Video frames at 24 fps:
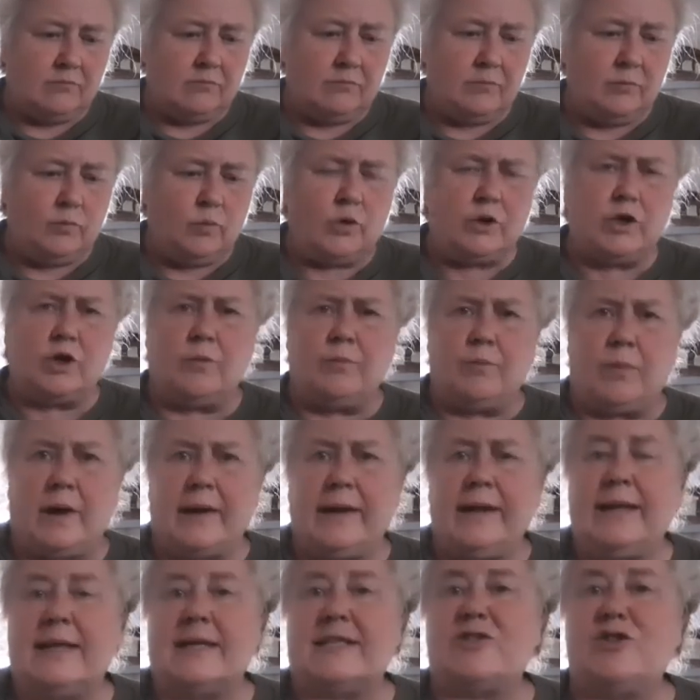when your
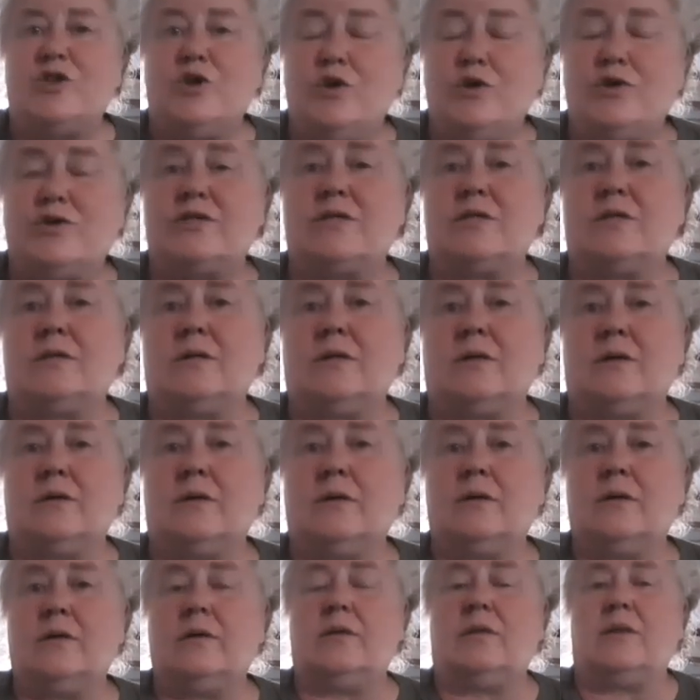body gets used to
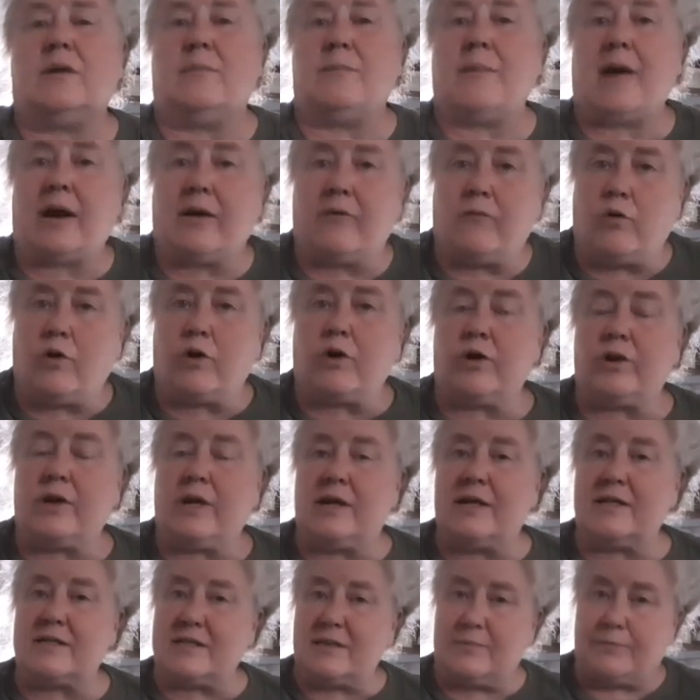the amount of water that
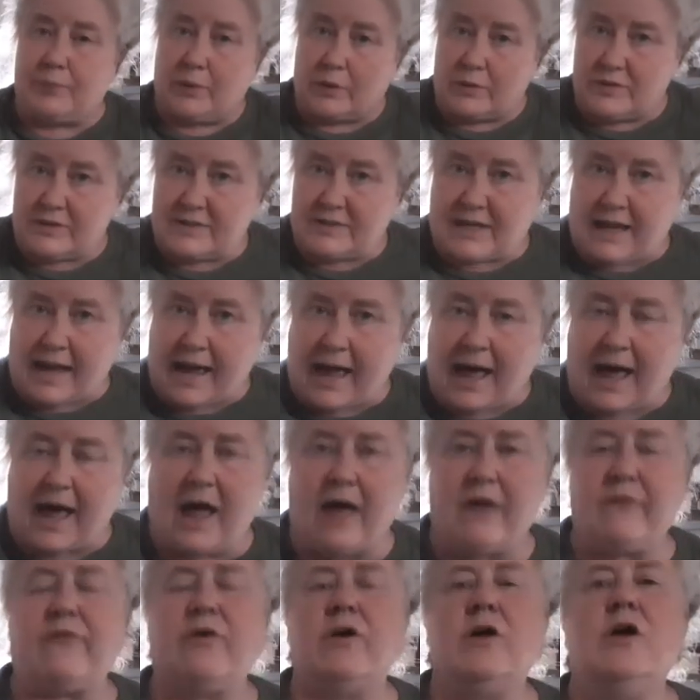it's supposed to
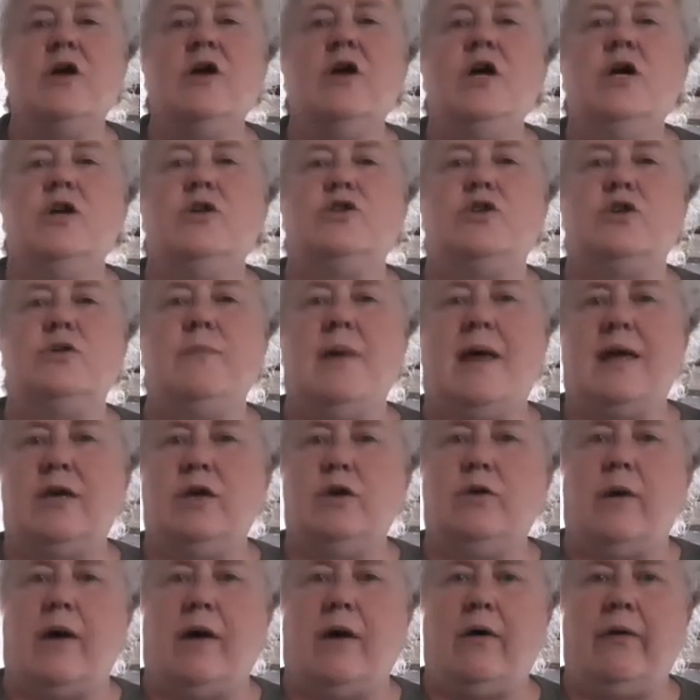have to make
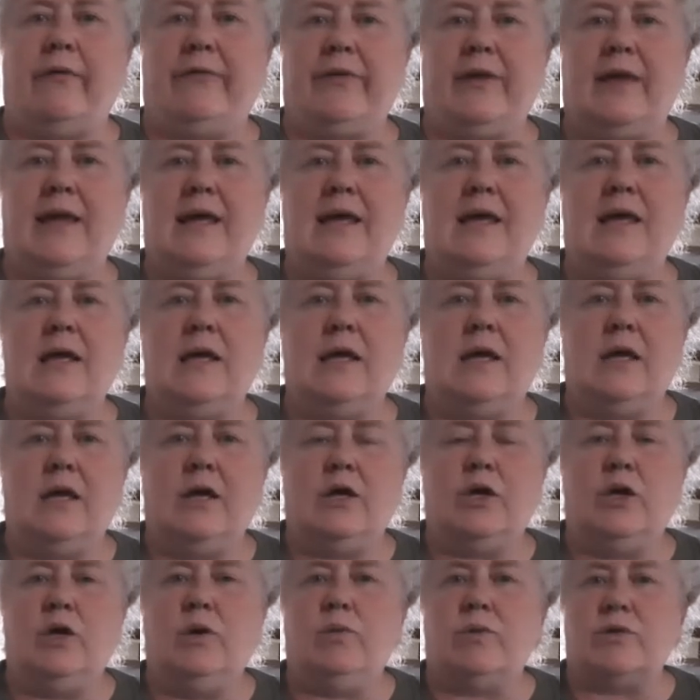you healthy,
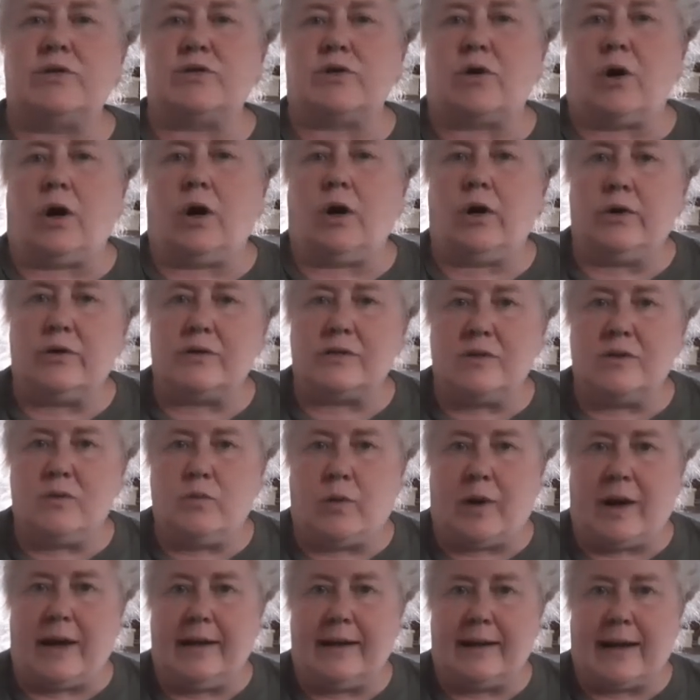you will start losing
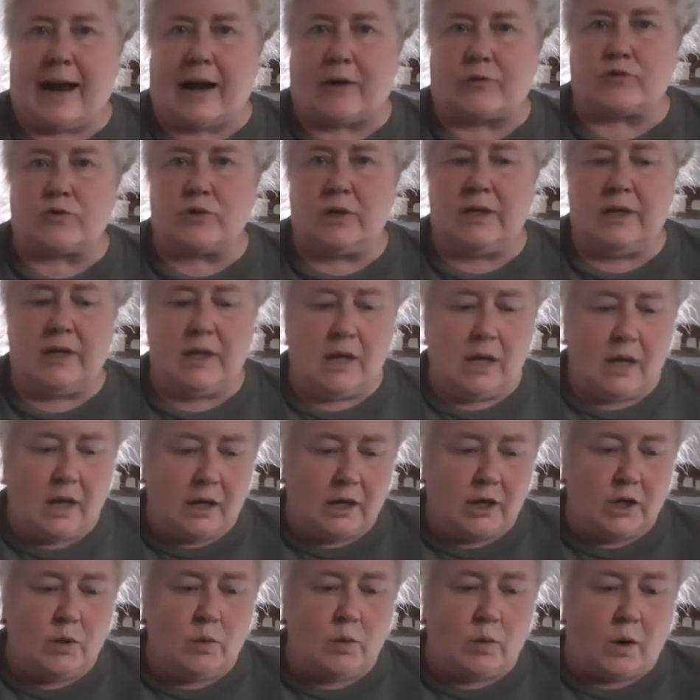weight naturally.
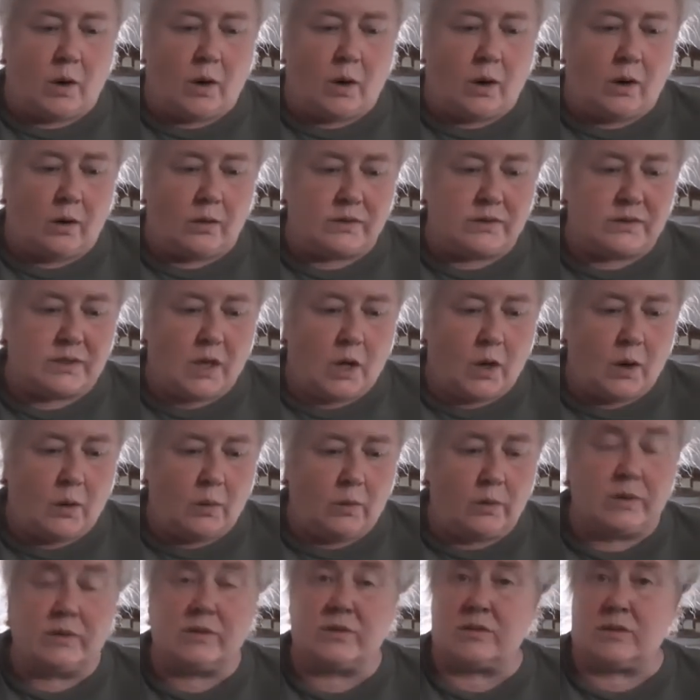You will also
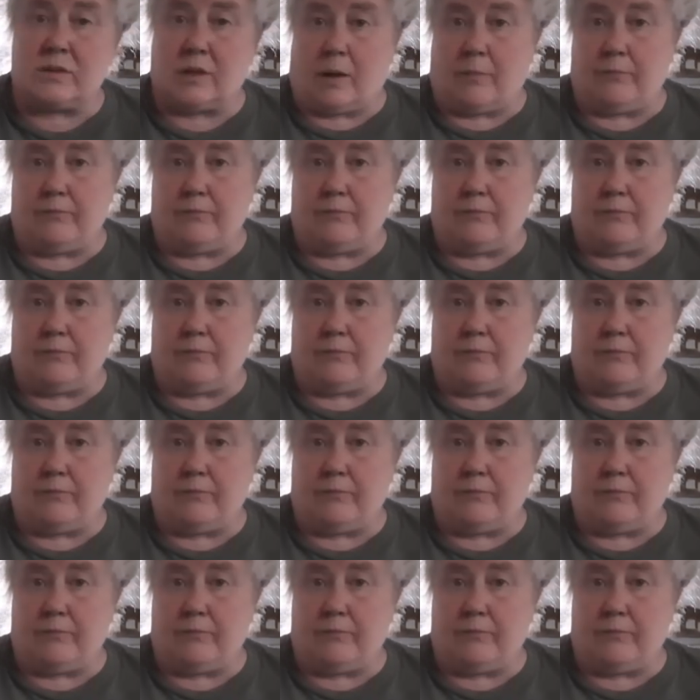stop